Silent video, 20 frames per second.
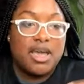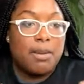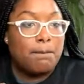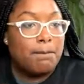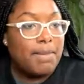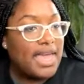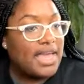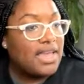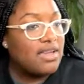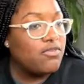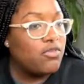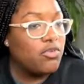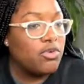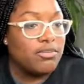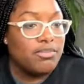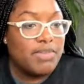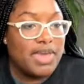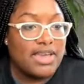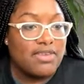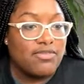back and
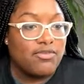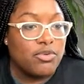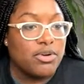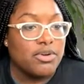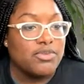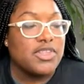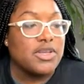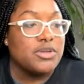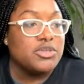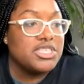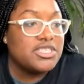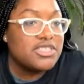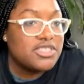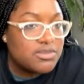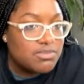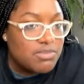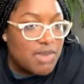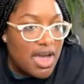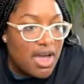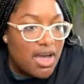forth, back and forth. So just
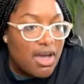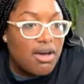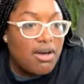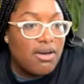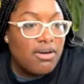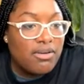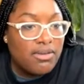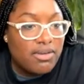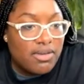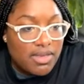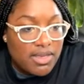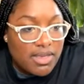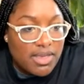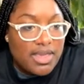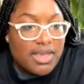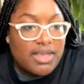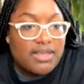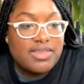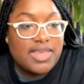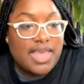small,
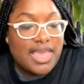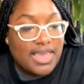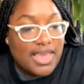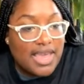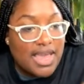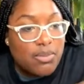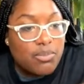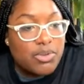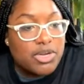take out